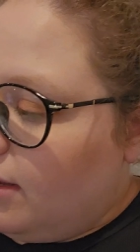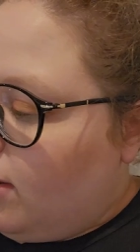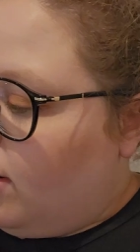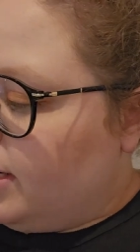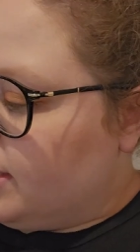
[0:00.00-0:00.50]

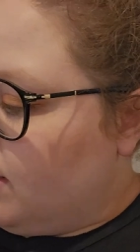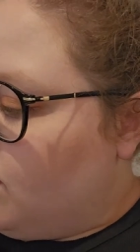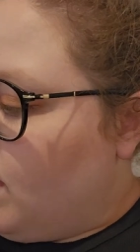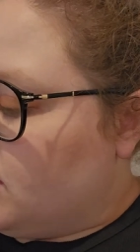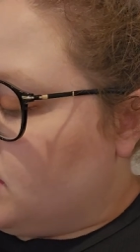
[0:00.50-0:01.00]
Ari's gonna
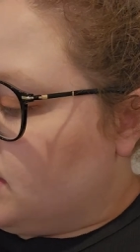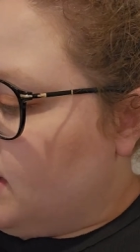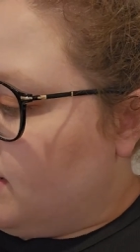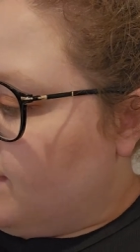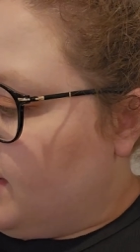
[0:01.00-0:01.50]
watch his
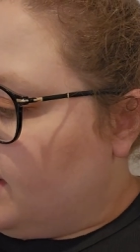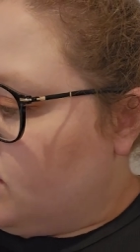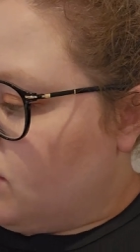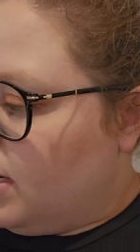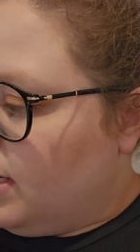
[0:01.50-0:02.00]
letter
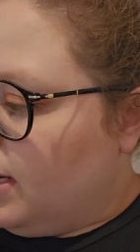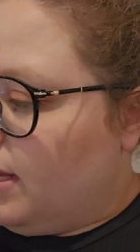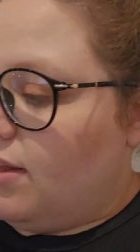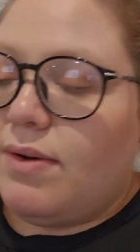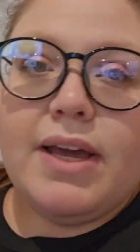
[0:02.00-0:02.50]
videos right
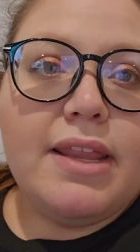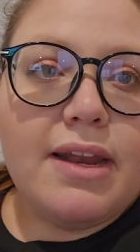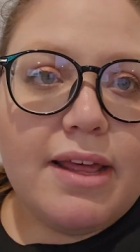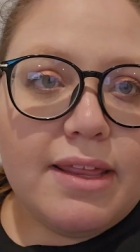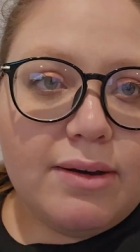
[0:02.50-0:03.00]
now, and then
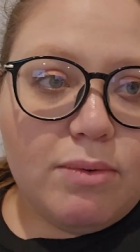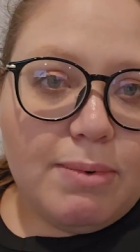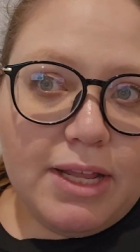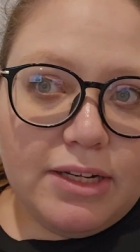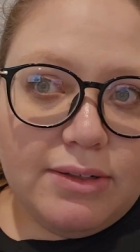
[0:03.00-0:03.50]
I think we'll
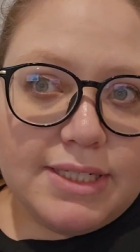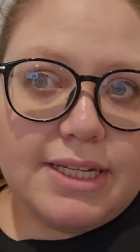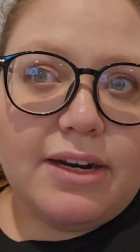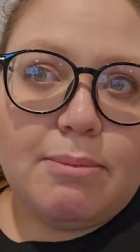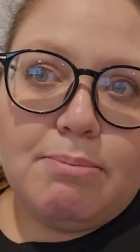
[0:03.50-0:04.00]
probably do his
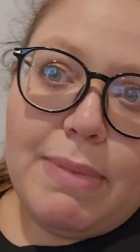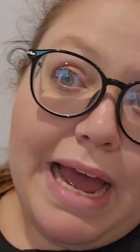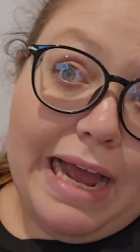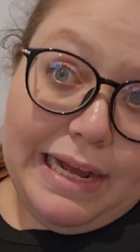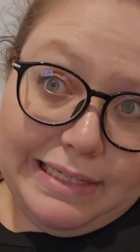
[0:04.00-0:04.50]
letter
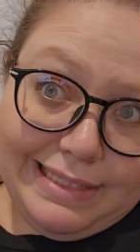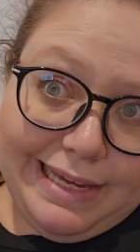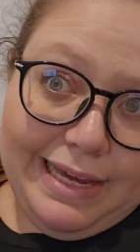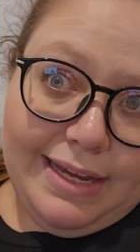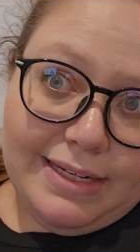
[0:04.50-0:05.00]

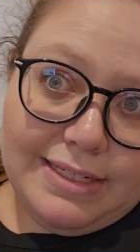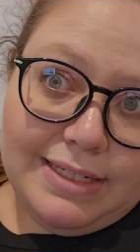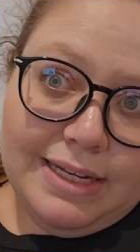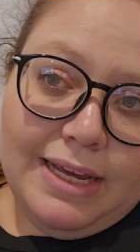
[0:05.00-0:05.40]
basket.